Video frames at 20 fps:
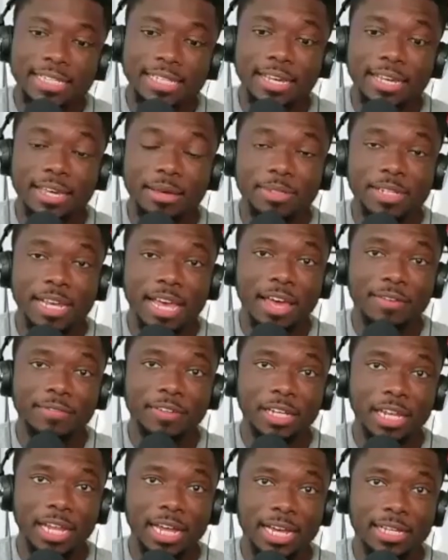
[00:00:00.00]
him to have
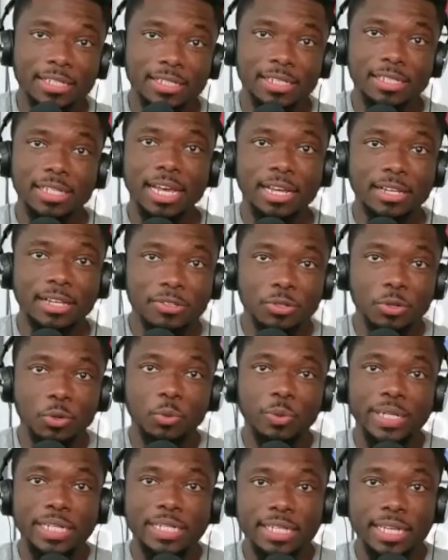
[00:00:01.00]
class is like
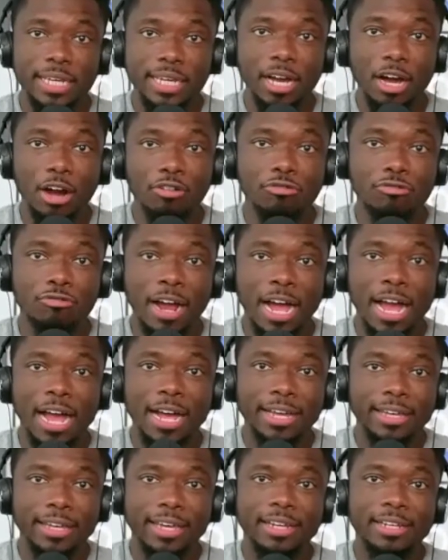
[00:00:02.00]
squeezing a rock
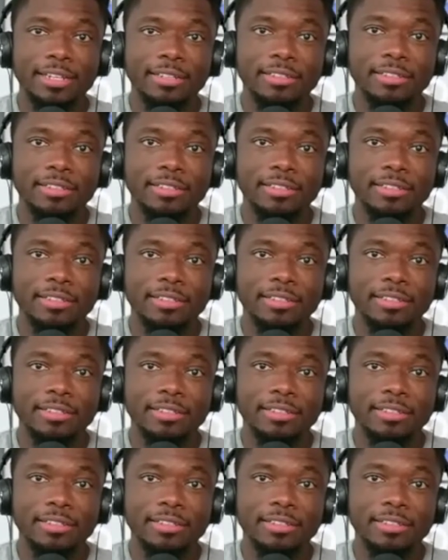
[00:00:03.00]
and